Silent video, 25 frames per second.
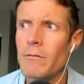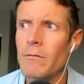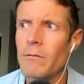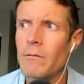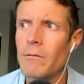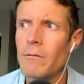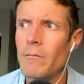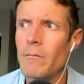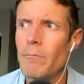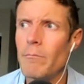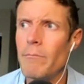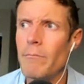
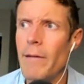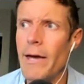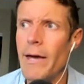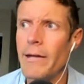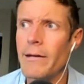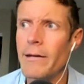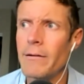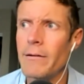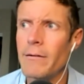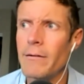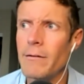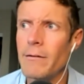
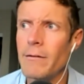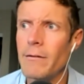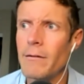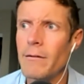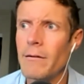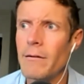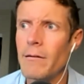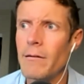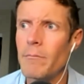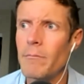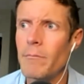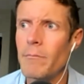
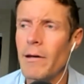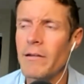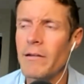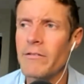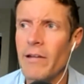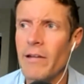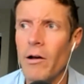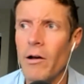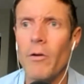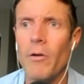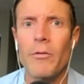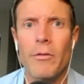men's
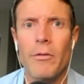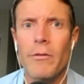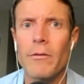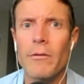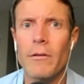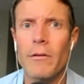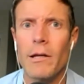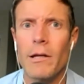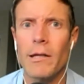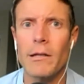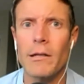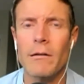health,
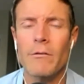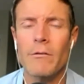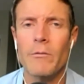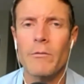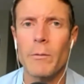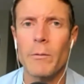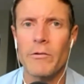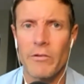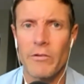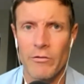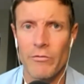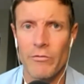like
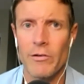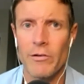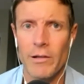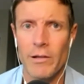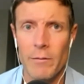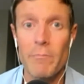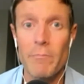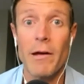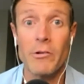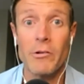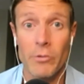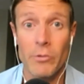specifically
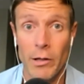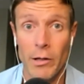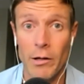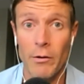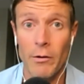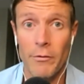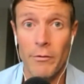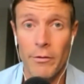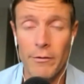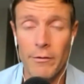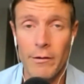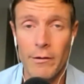mental
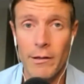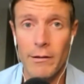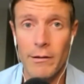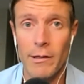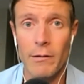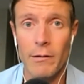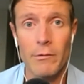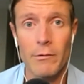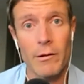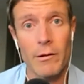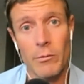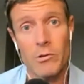health, and
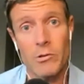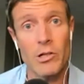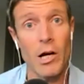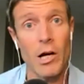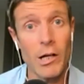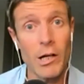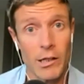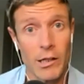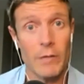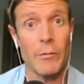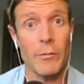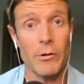they were
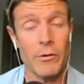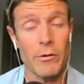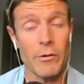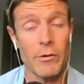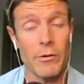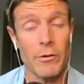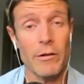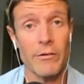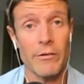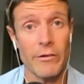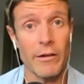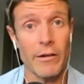talking about
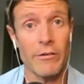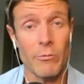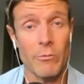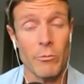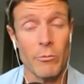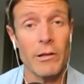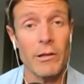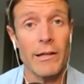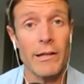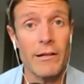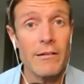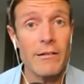this as it
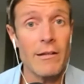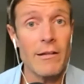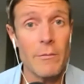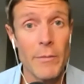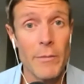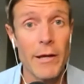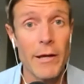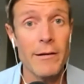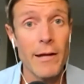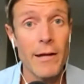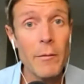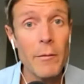related to the
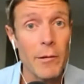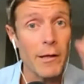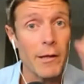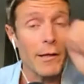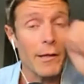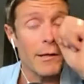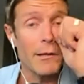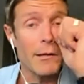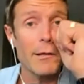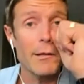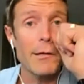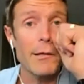pandemic.
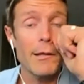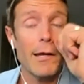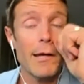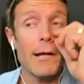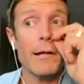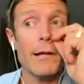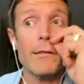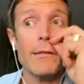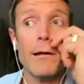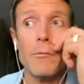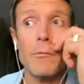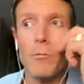
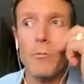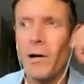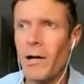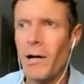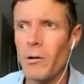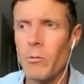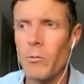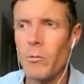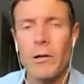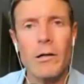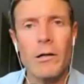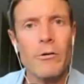And I thought, wow,
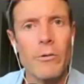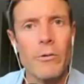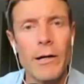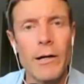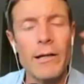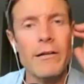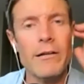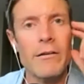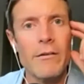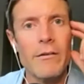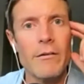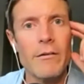what a great
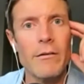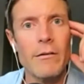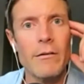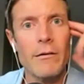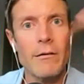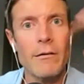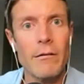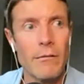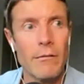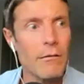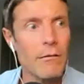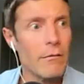
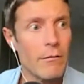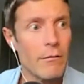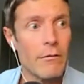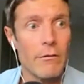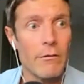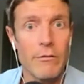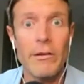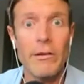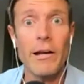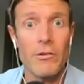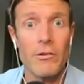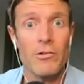
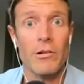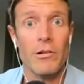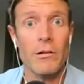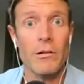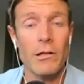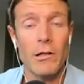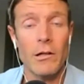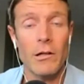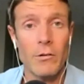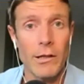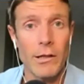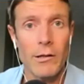section.
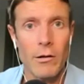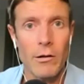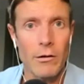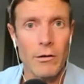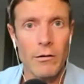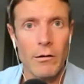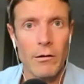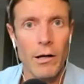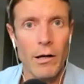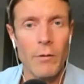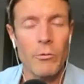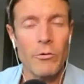Like
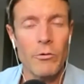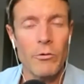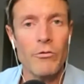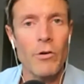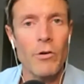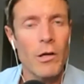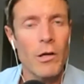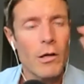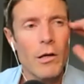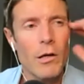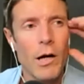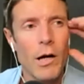I was
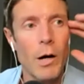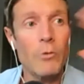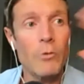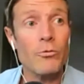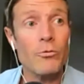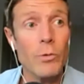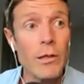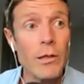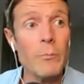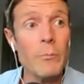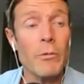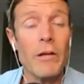
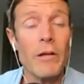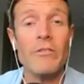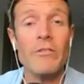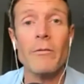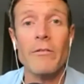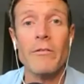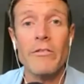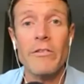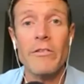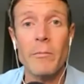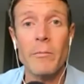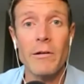really impressed with
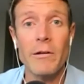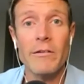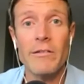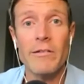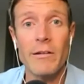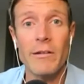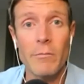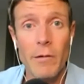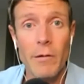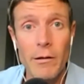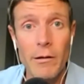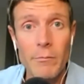
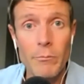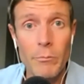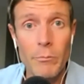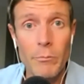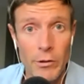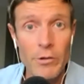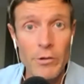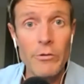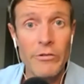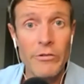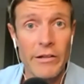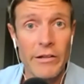CBC by
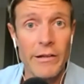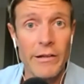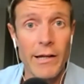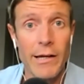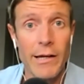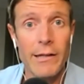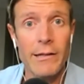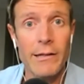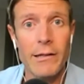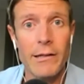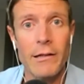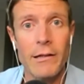producing that.
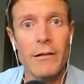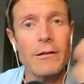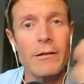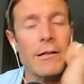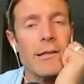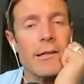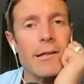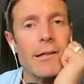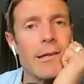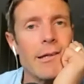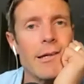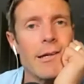
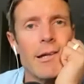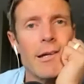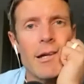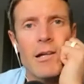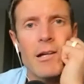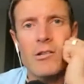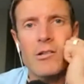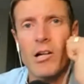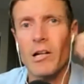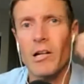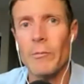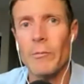And
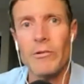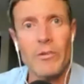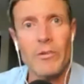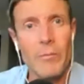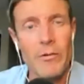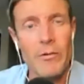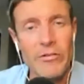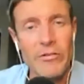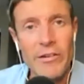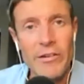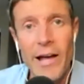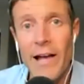talking about some of
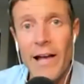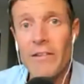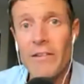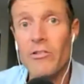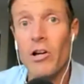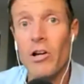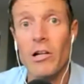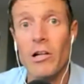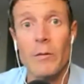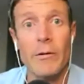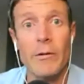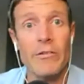the stats,
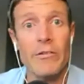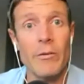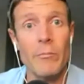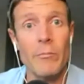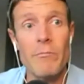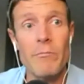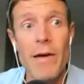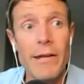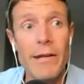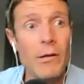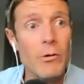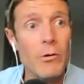talking about some
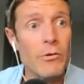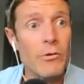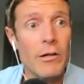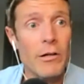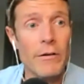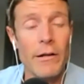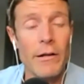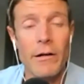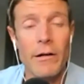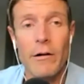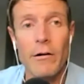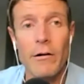men out there
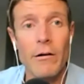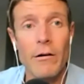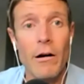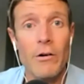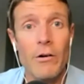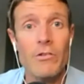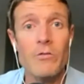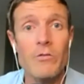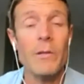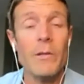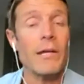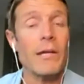that are
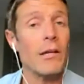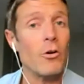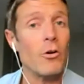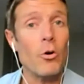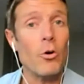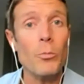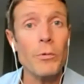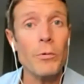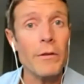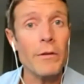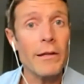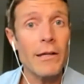speaking
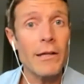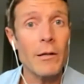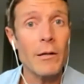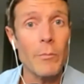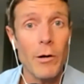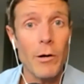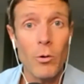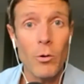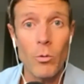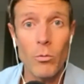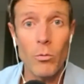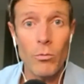openly
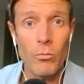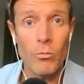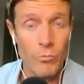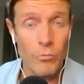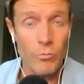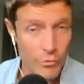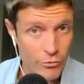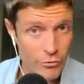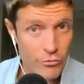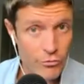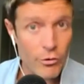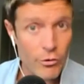about
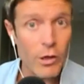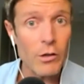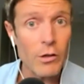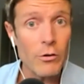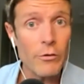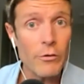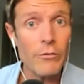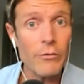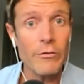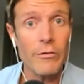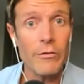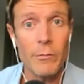their
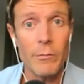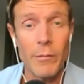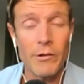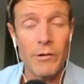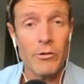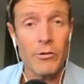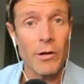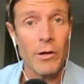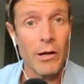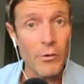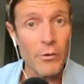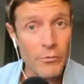struggles and
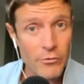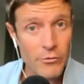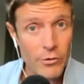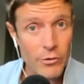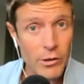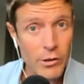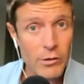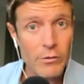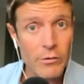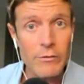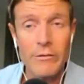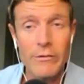mental health
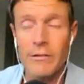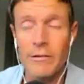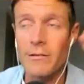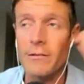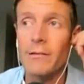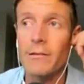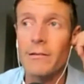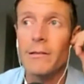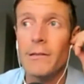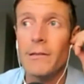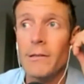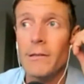struggles,
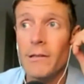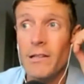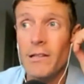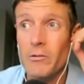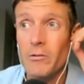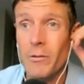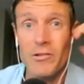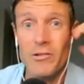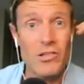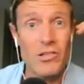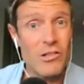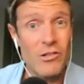and
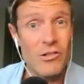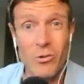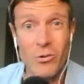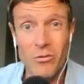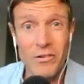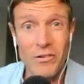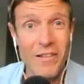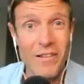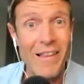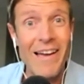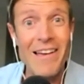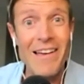especially over
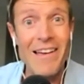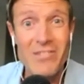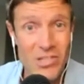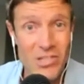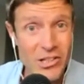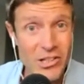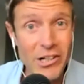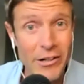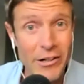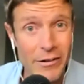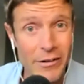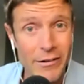the last
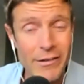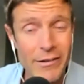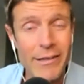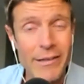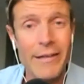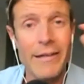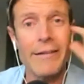year. And